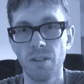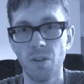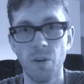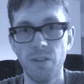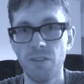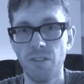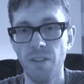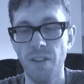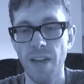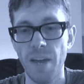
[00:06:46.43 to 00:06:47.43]

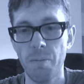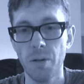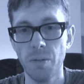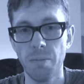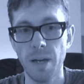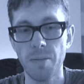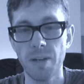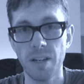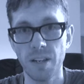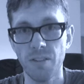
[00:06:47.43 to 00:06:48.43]
question that, but
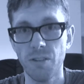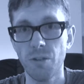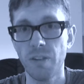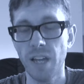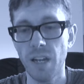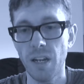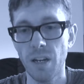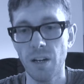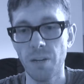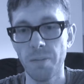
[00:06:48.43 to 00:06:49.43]
maybe until then,
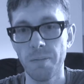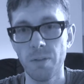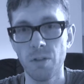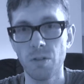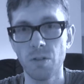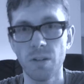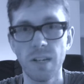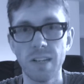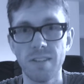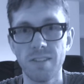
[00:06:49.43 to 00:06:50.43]
you could at
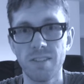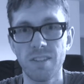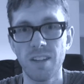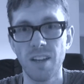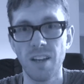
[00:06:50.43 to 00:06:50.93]
least